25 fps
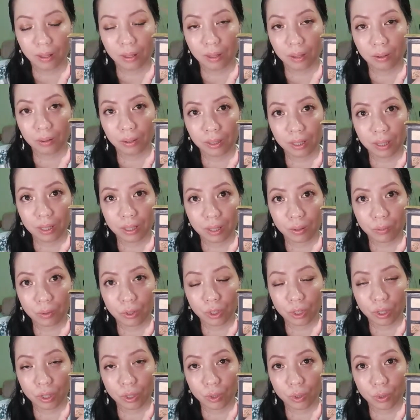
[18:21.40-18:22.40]
Nowadays, I
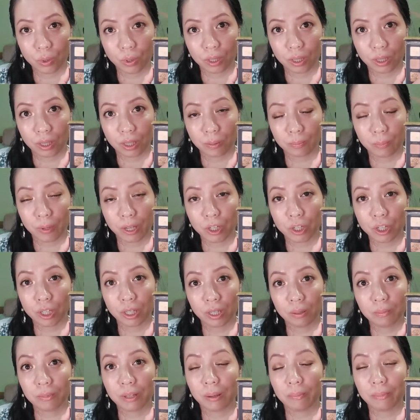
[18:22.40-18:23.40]
will just use a sponge
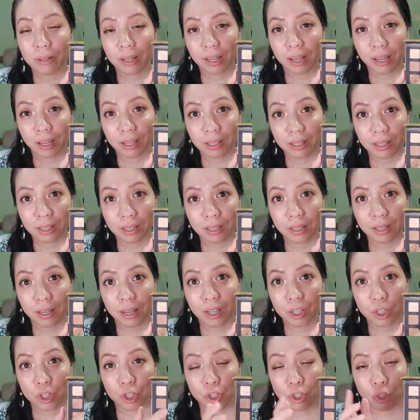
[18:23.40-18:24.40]
tip applicator
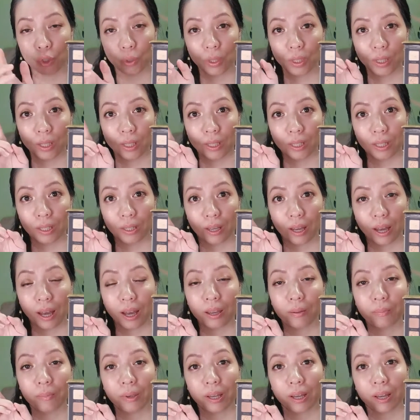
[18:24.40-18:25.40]
as shown in the
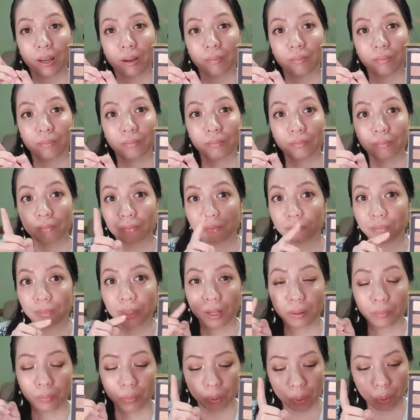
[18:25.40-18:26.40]
eye makeup
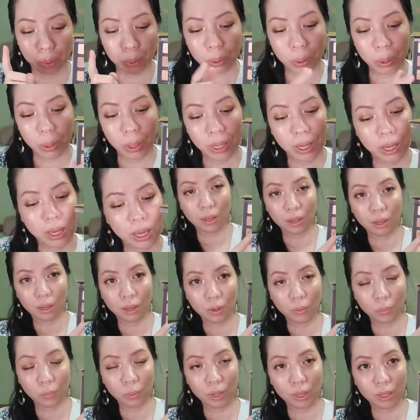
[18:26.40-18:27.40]
demo.
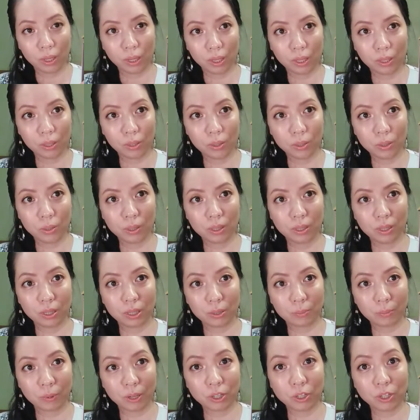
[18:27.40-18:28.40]
And when I use the
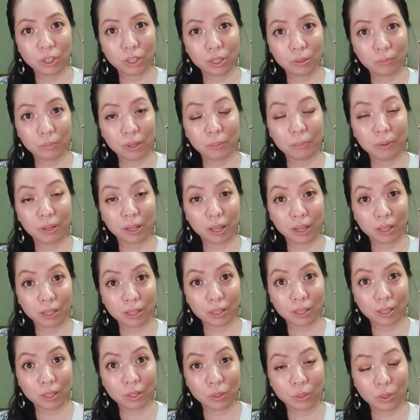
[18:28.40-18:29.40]
sponge tip
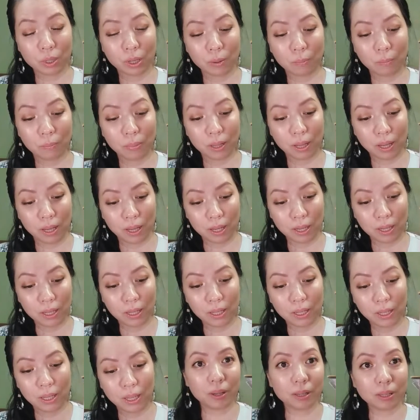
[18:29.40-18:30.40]
applicator to
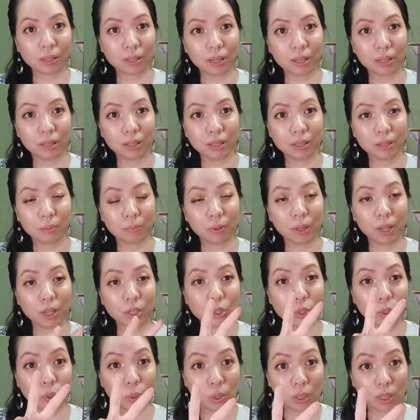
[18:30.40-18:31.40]
apply, I must at least apply
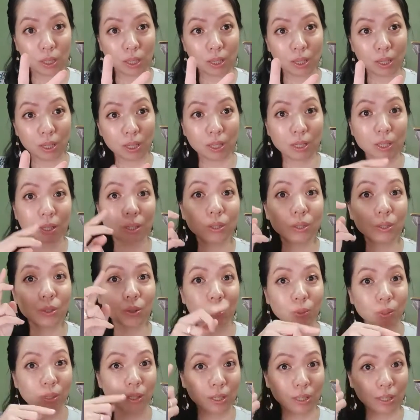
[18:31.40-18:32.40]
2 layers
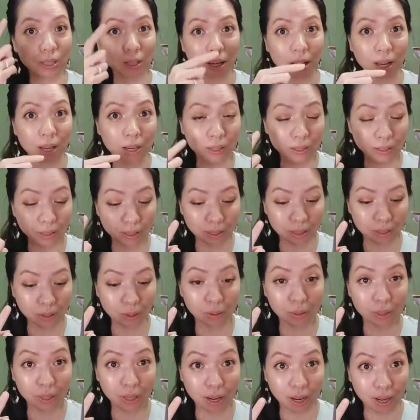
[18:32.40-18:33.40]
to see the colors
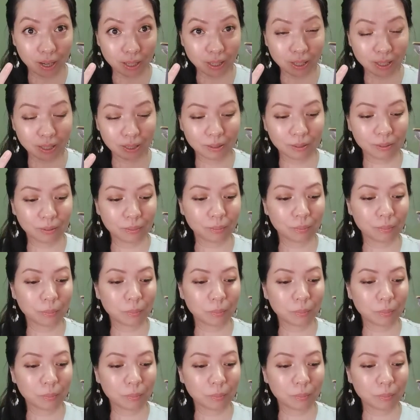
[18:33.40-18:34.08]
on the eyes